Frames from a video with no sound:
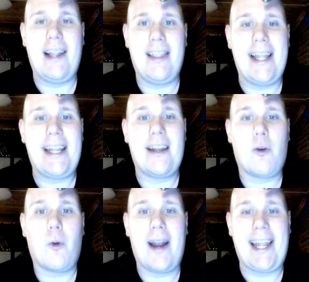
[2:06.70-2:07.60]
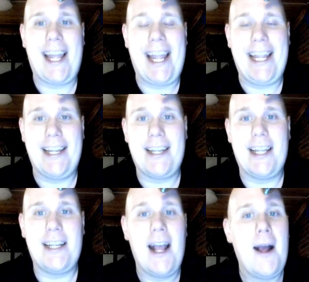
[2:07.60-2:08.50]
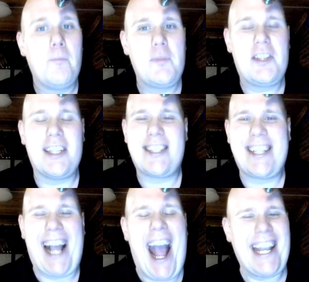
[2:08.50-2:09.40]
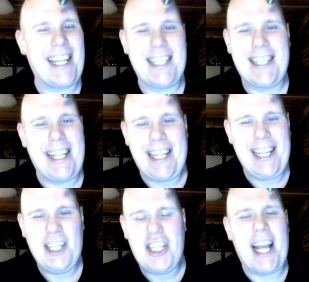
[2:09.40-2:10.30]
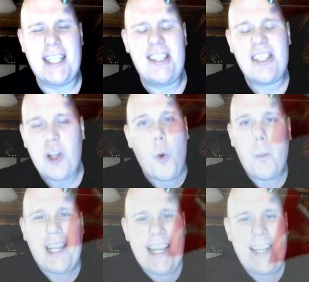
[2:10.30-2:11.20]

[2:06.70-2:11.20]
like it or I hate it. It just kind of is like she has so many